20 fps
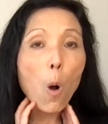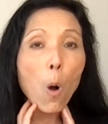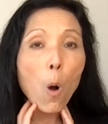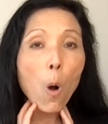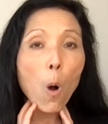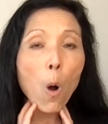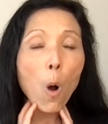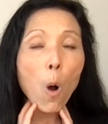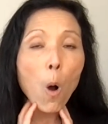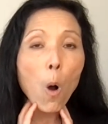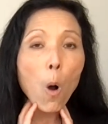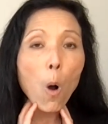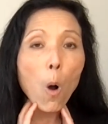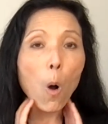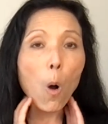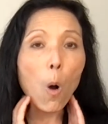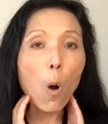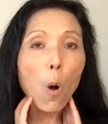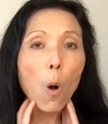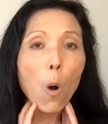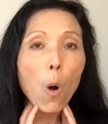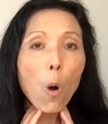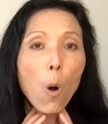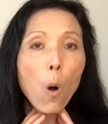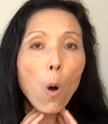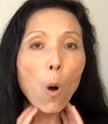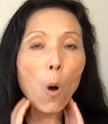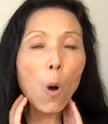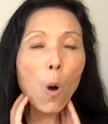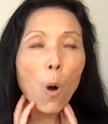Oh,
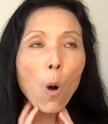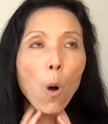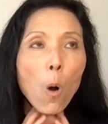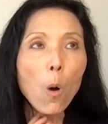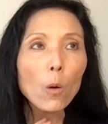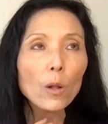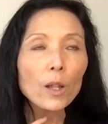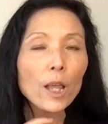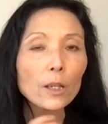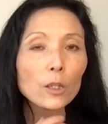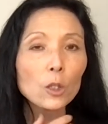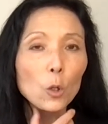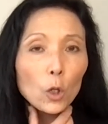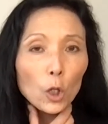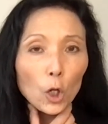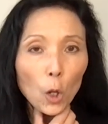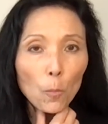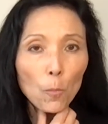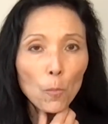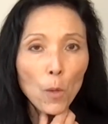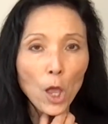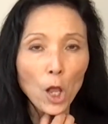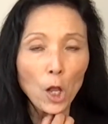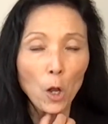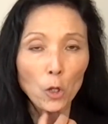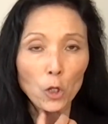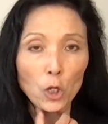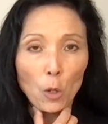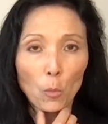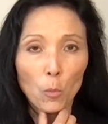oh, like you're gonna make
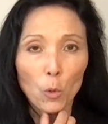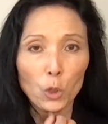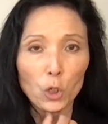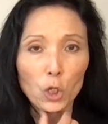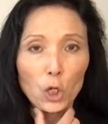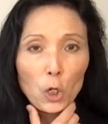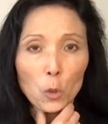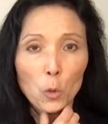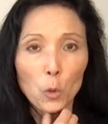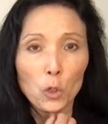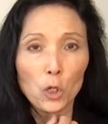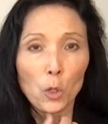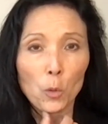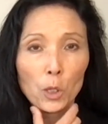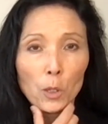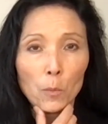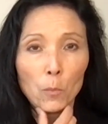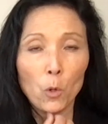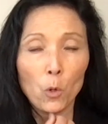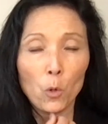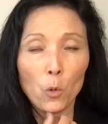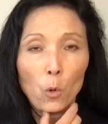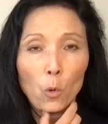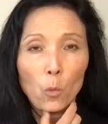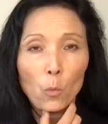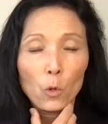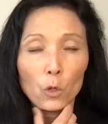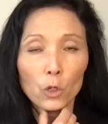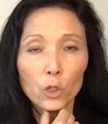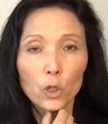a double chin or something
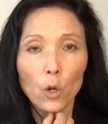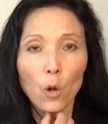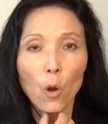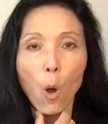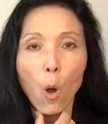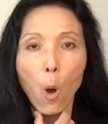almost.